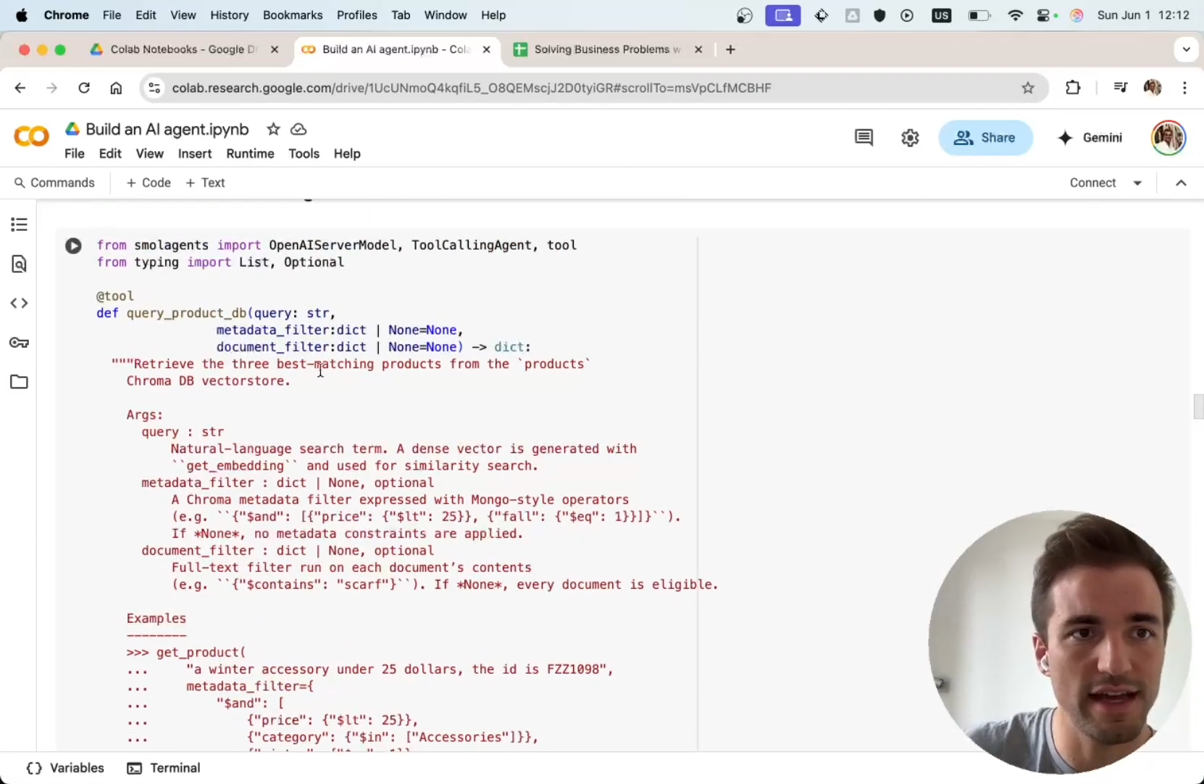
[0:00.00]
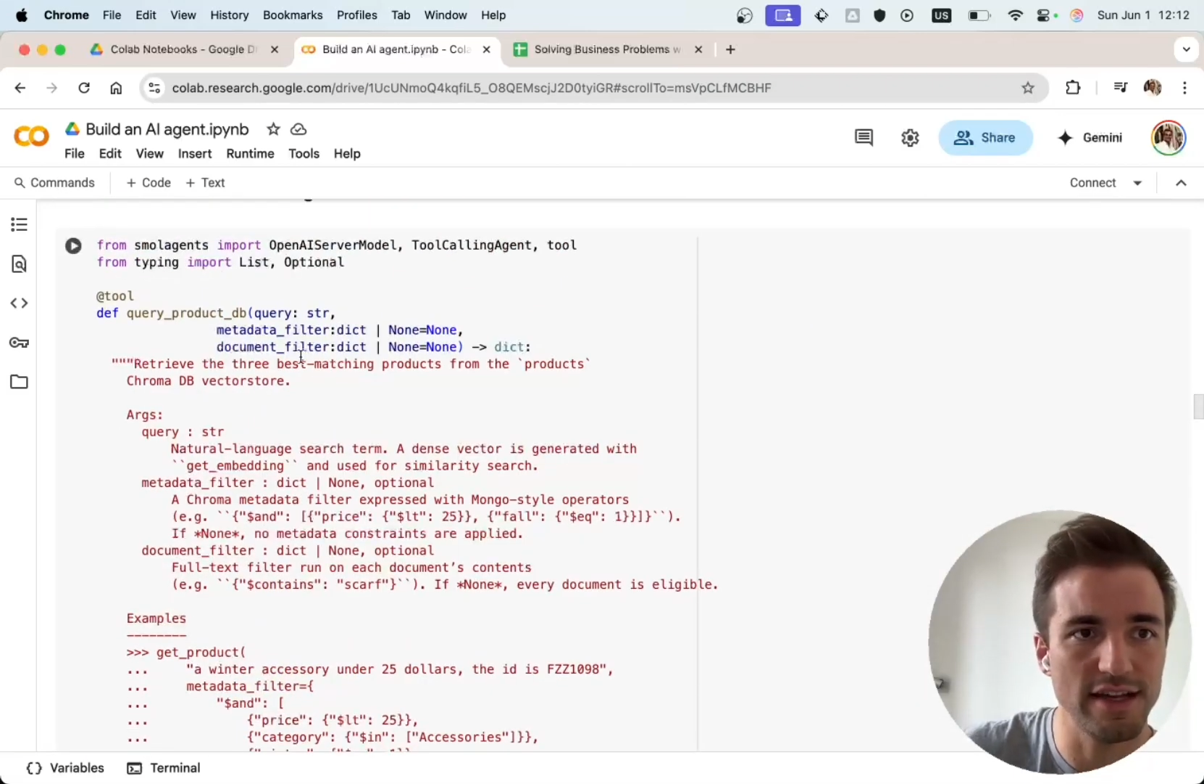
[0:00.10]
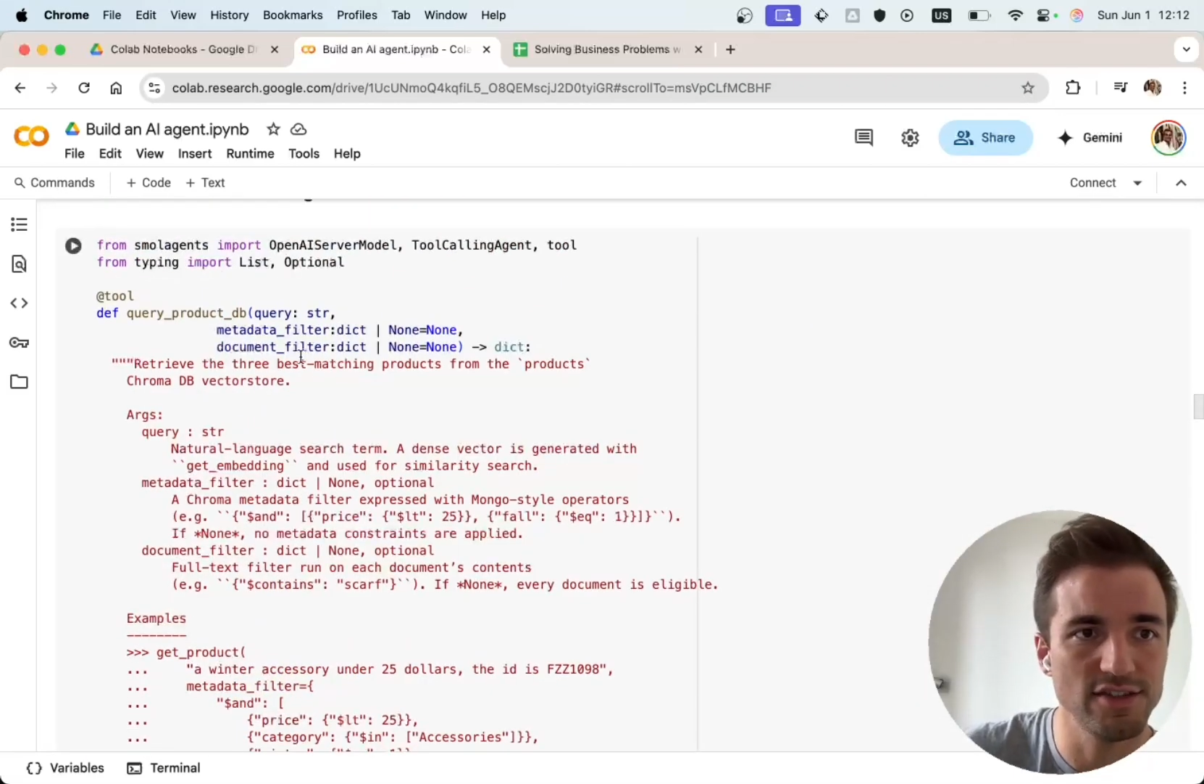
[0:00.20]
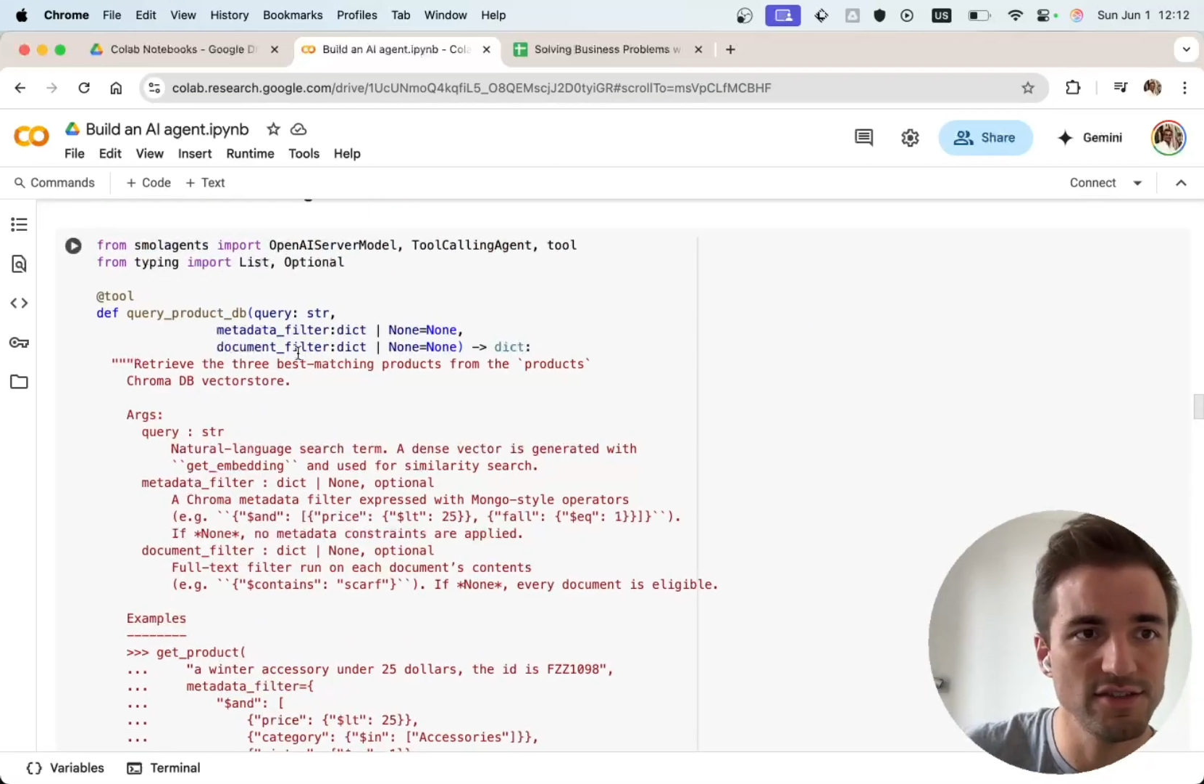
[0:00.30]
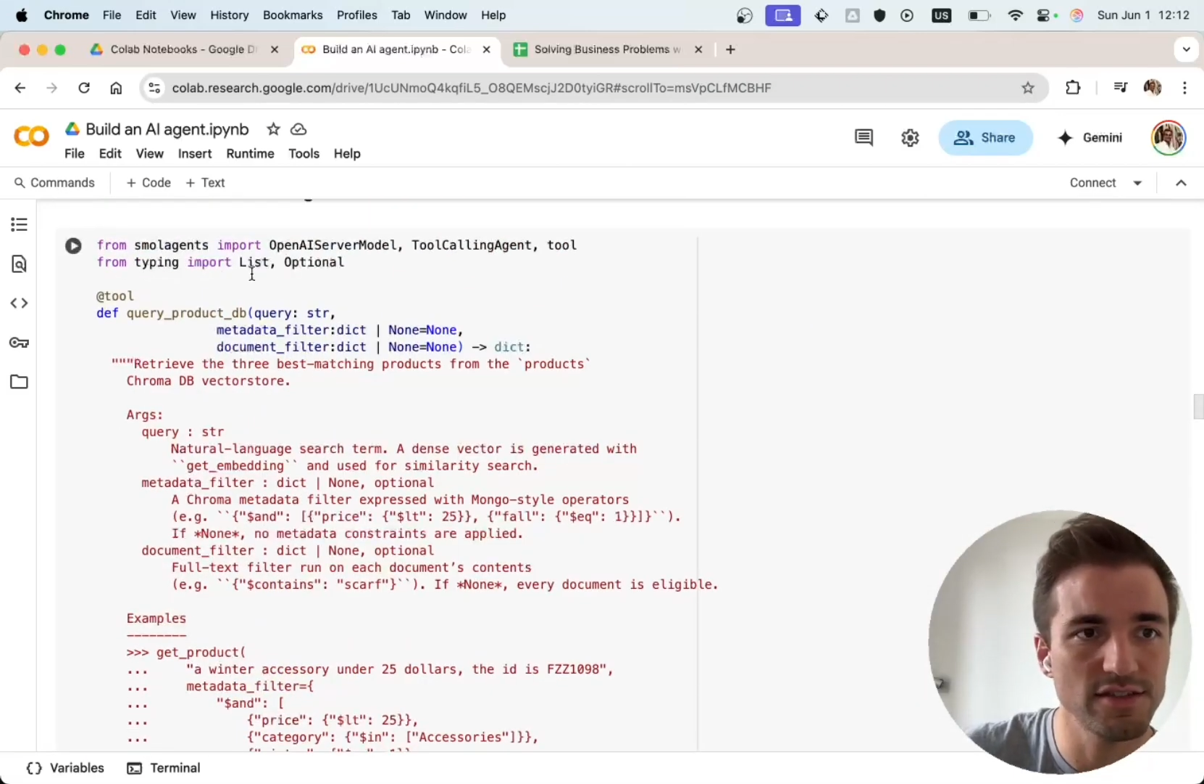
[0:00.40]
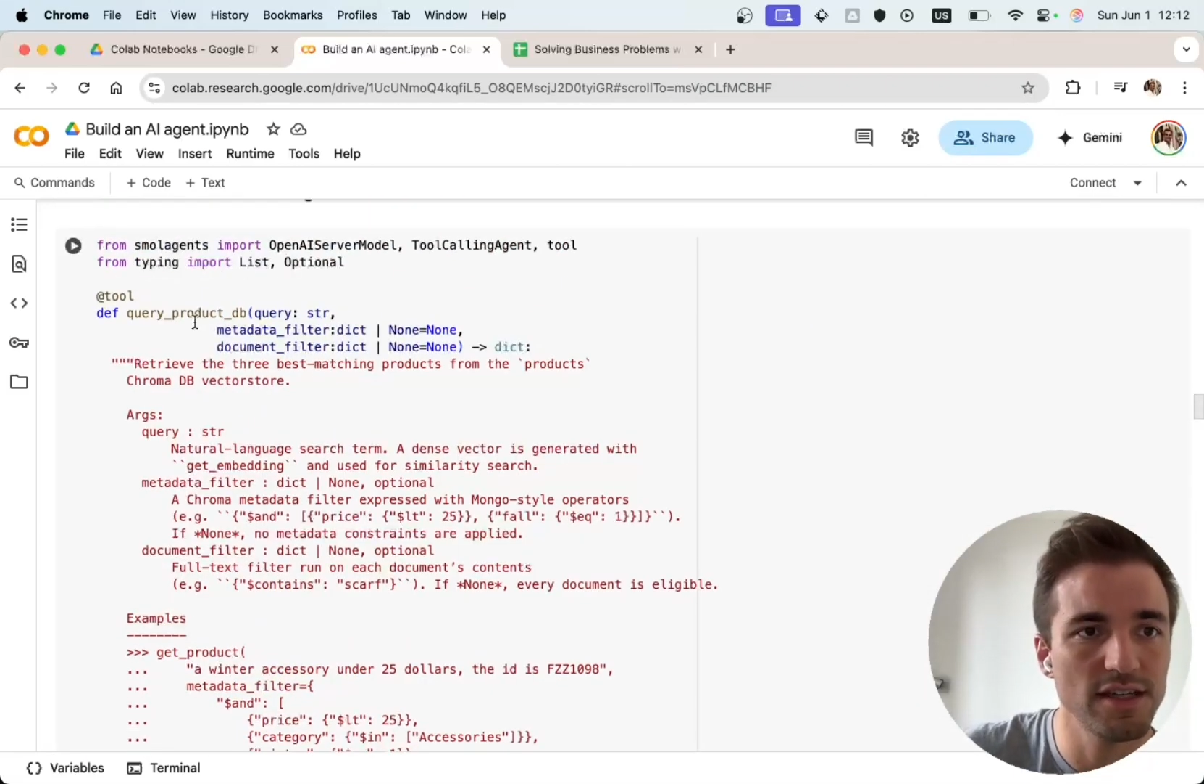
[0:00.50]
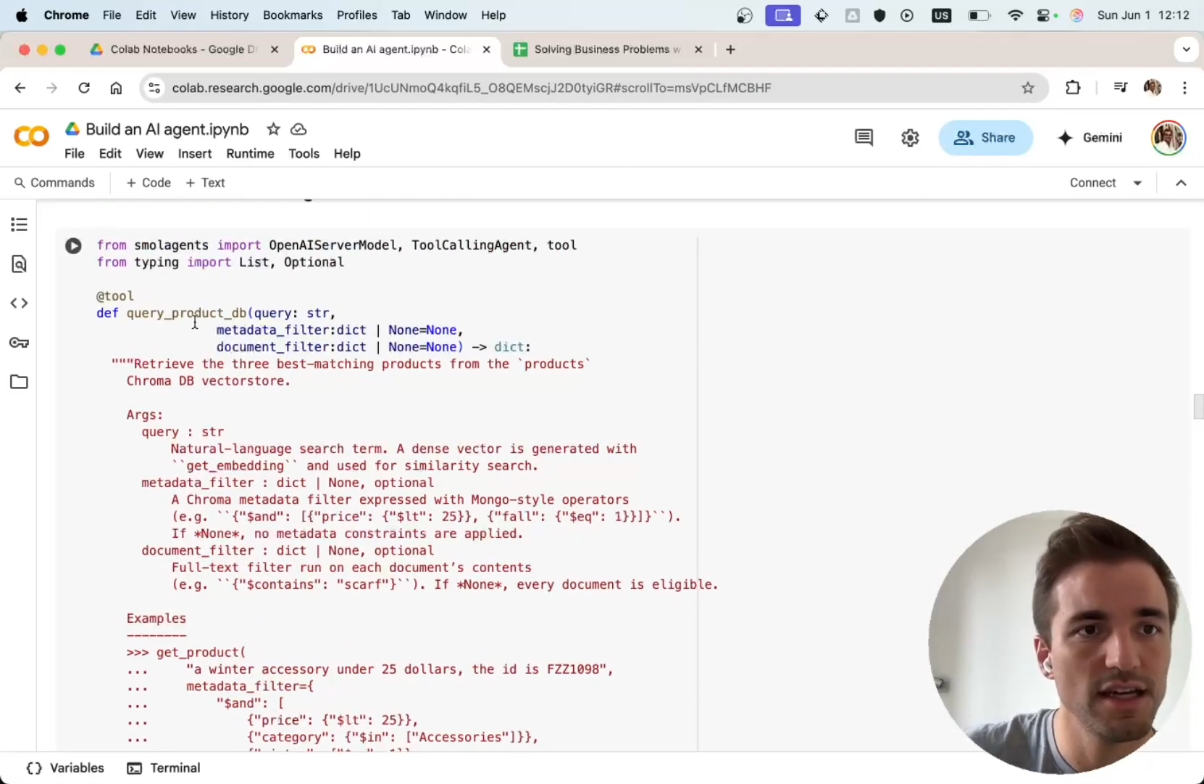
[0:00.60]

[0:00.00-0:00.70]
agent.